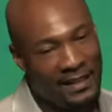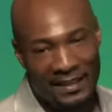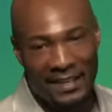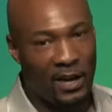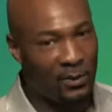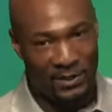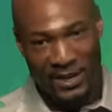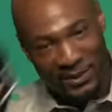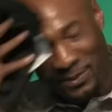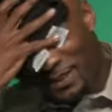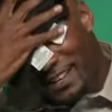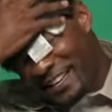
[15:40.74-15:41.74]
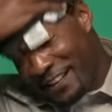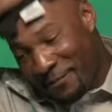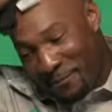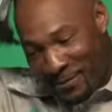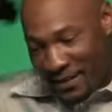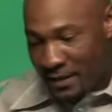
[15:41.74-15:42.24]
Y'all don't want to talk to me.
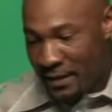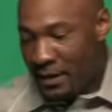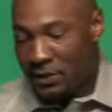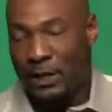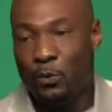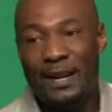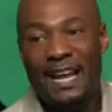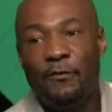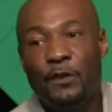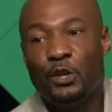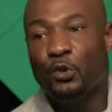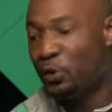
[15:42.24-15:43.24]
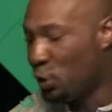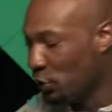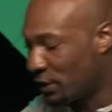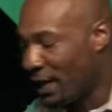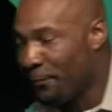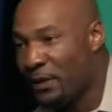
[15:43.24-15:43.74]
See, whenever you do
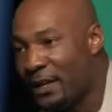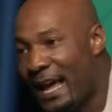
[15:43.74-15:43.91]
something